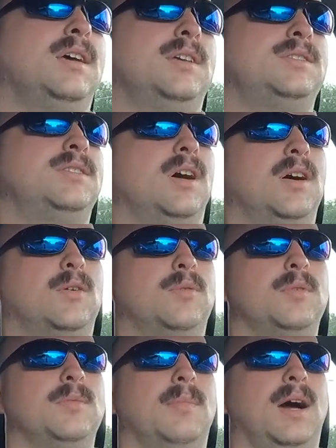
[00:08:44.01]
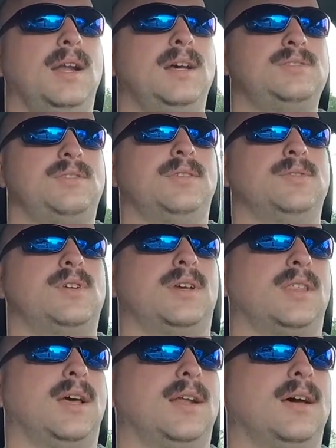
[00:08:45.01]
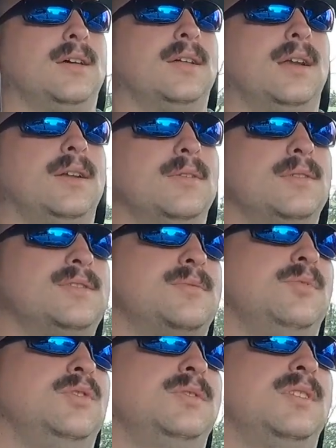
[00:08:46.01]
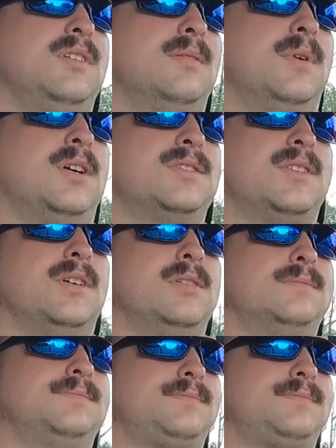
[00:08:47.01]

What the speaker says: So we might actually go check that out. I know there's a museum also